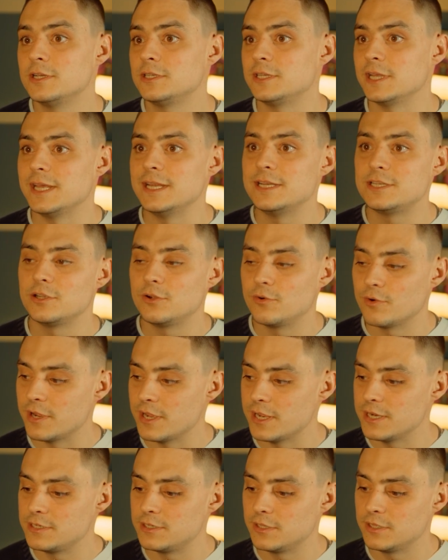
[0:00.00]
to
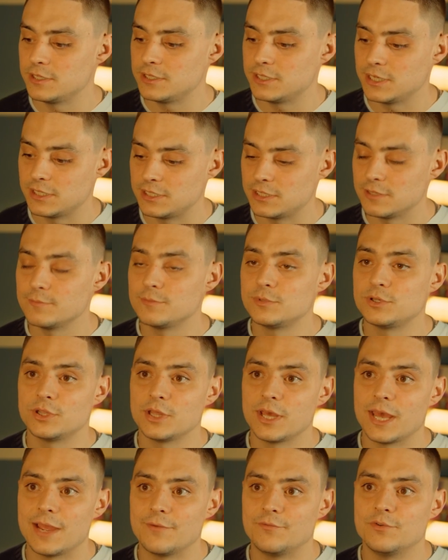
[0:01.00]
integrate into the systems
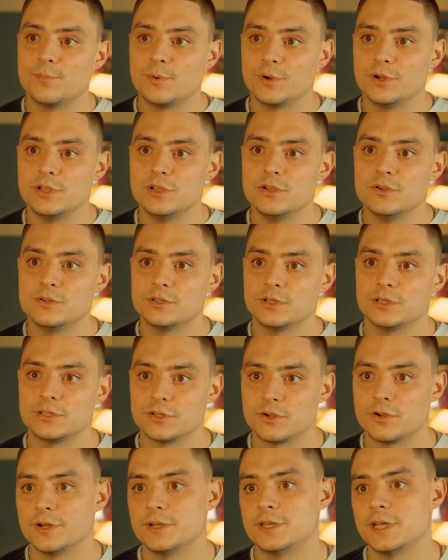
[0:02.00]
that everybody
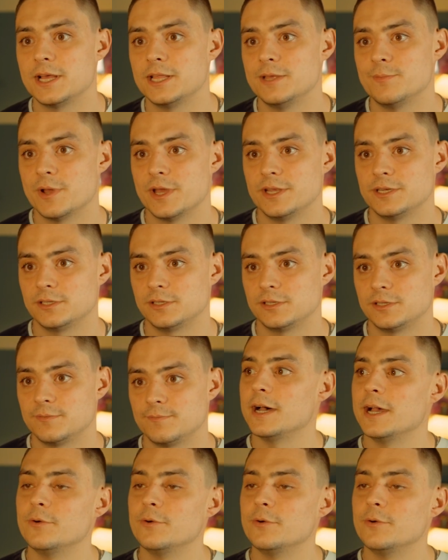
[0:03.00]
uses on a daily basis.